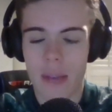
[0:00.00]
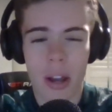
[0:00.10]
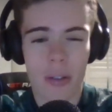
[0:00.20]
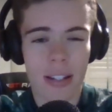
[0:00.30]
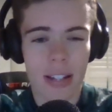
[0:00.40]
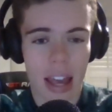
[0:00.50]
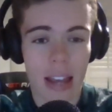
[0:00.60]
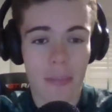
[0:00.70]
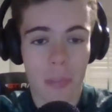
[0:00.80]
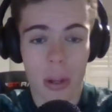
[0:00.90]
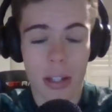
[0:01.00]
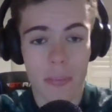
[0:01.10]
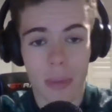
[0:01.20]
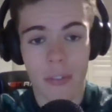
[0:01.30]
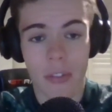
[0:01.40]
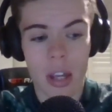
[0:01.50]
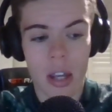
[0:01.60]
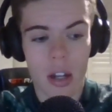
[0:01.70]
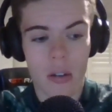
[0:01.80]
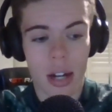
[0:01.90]
and we only sit 8 points above
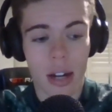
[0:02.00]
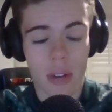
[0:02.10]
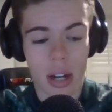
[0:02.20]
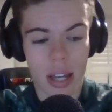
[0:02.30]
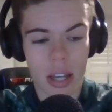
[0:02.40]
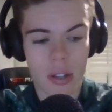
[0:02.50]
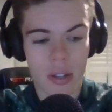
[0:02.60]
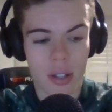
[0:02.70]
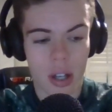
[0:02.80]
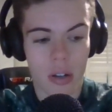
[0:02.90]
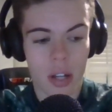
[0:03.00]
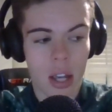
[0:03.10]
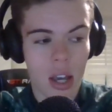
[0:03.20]
the relegation zone.